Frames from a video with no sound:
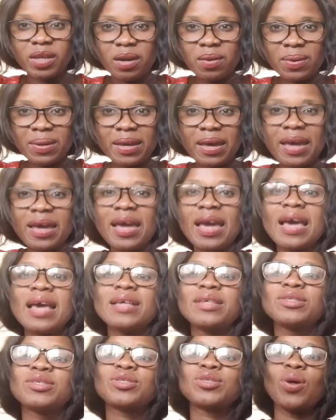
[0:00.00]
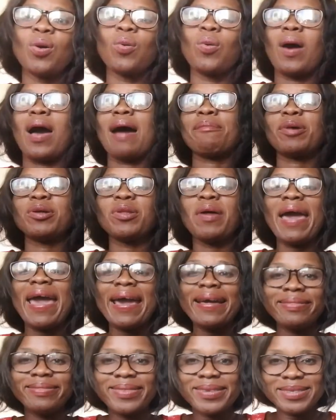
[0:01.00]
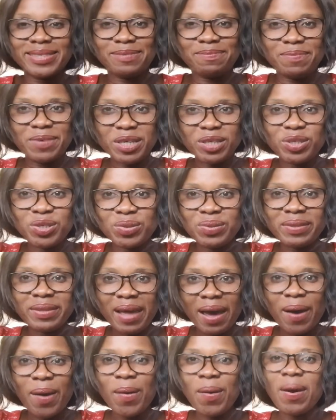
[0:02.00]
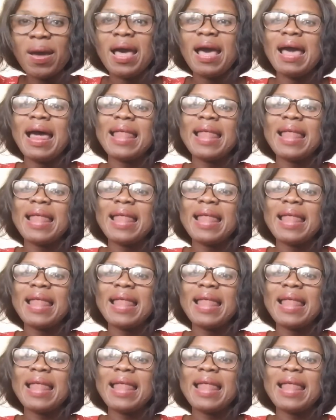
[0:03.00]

Okay, so I'm gonna end this video now.